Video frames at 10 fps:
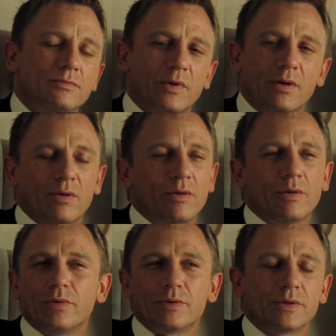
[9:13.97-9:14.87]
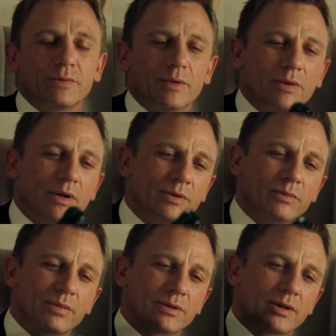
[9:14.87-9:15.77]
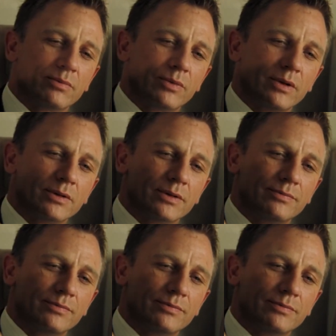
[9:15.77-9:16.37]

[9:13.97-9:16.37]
Well, only if you assume the player with the best hand wins.